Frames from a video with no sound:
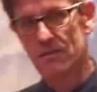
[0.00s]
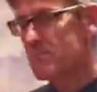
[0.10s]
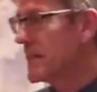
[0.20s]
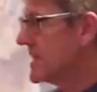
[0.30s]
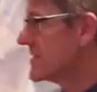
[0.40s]

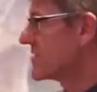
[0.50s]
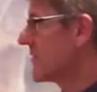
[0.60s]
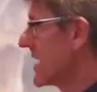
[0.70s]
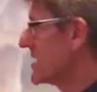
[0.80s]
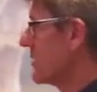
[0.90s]
millions of
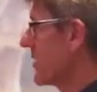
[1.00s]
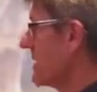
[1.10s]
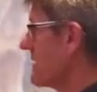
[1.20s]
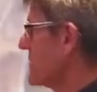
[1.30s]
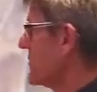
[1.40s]

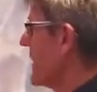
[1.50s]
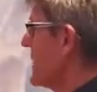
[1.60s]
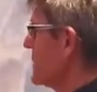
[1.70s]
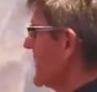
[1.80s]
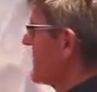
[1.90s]
antibodies to
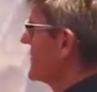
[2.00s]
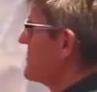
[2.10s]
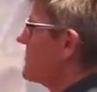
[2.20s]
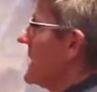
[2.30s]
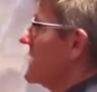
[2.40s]
defend you against the
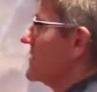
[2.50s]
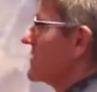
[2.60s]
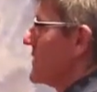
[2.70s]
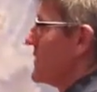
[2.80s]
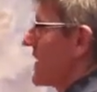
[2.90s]
millions
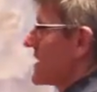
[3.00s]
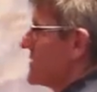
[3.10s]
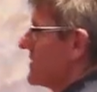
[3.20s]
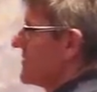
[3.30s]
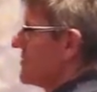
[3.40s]
of infections